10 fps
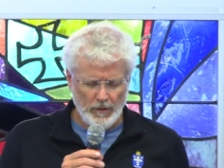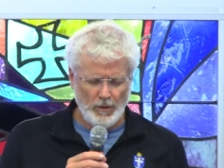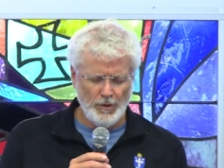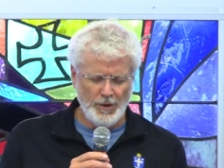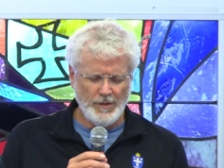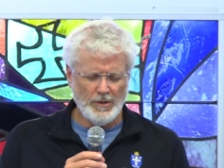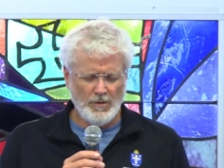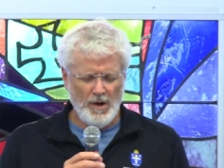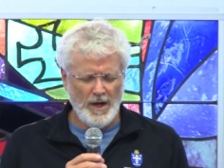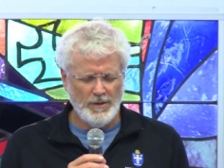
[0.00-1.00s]
Lord
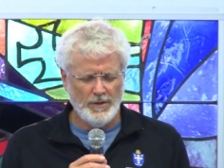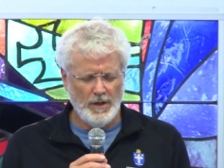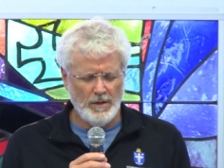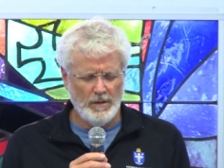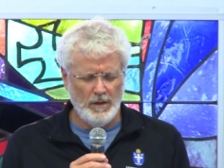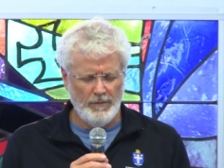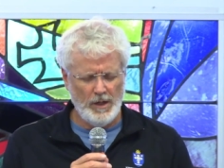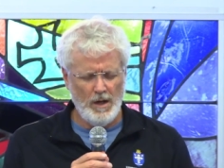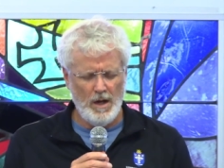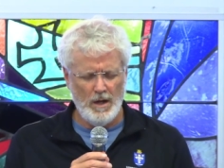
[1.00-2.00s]
Jesus Christ, Son of the
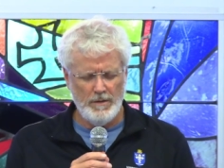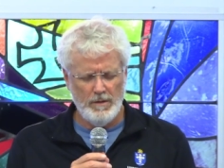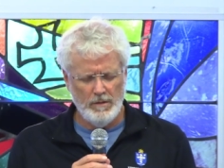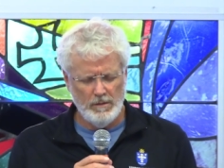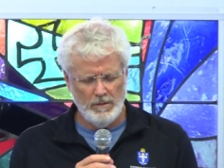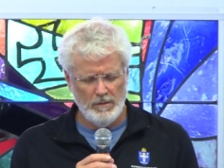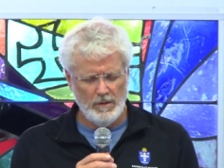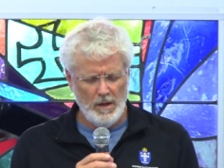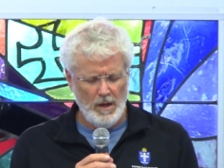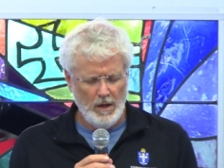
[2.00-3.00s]
living God,
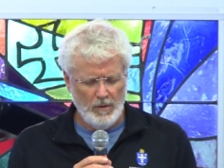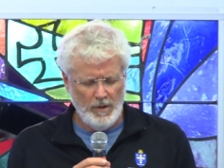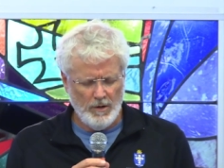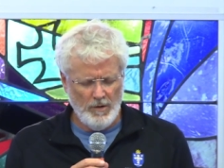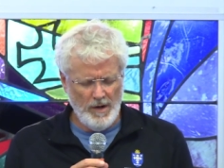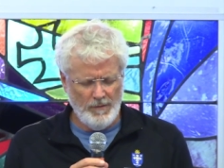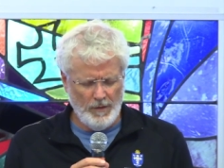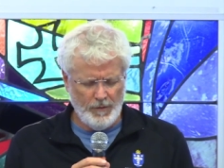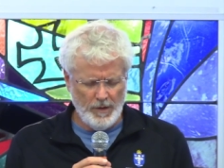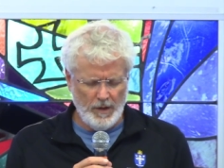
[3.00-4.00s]
we are
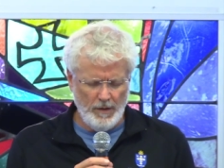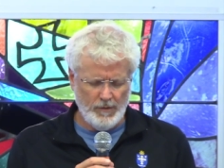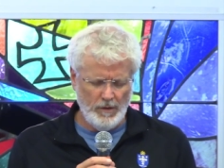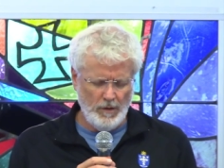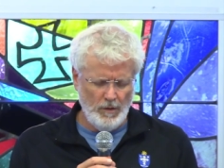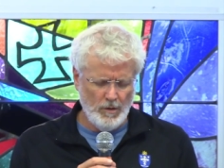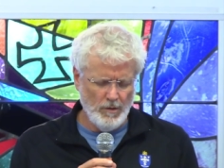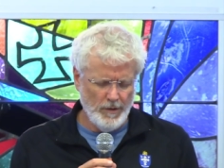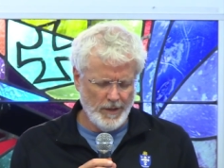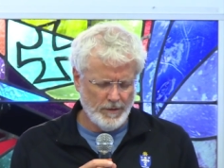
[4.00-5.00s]
grateful for the gift of the
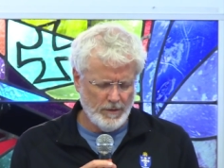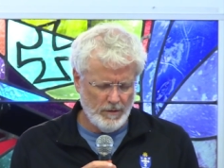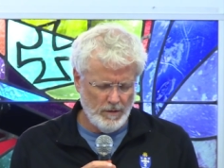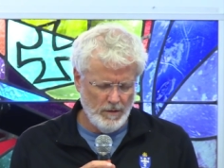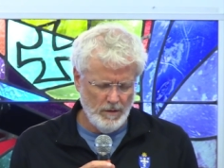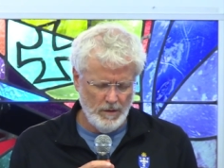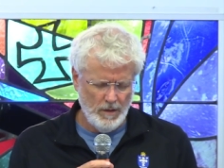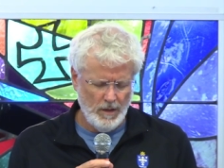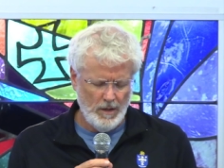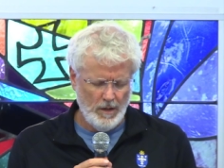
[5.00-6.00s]
Eucharist.
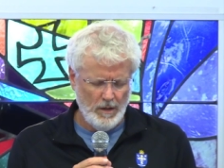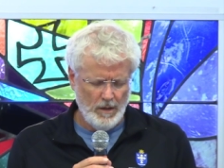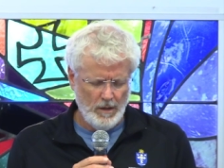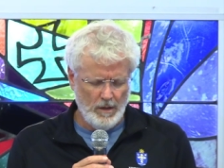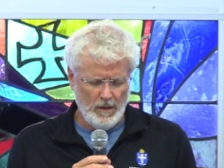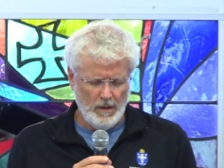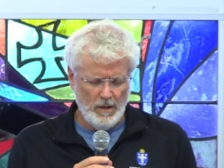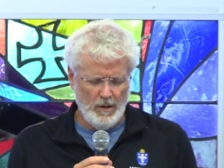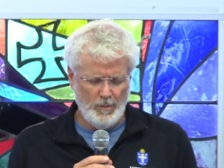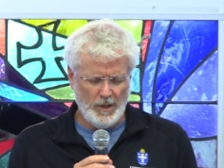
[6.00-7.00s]

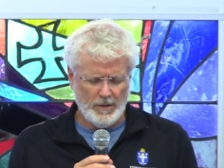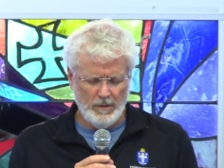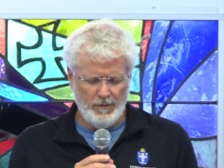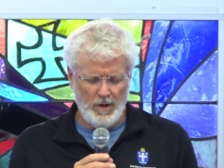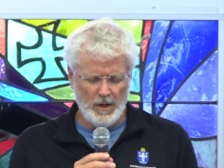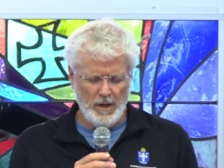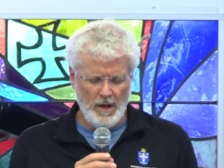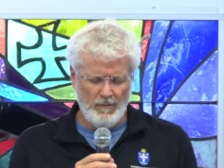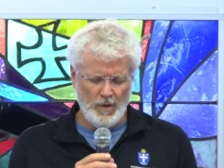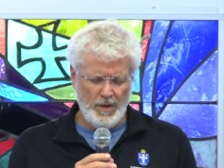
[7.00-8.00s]
Help us to fall in
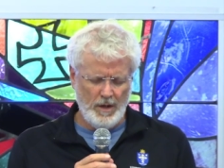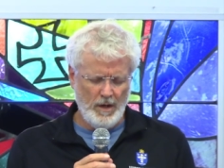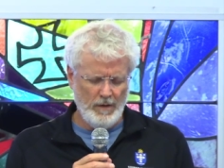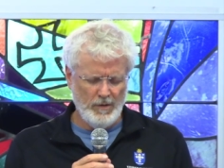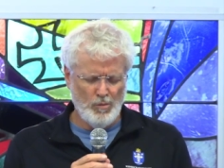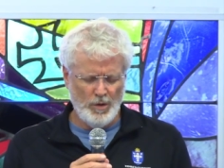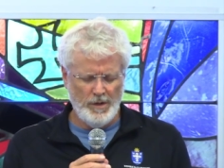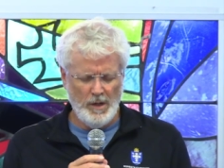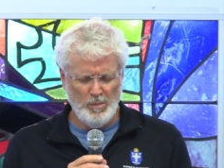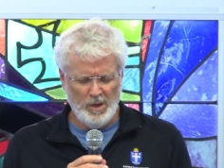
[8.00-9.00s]
love with it ever more
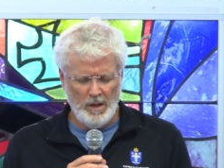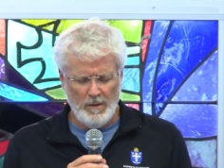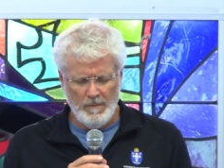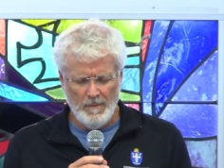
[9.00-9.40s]
deeply.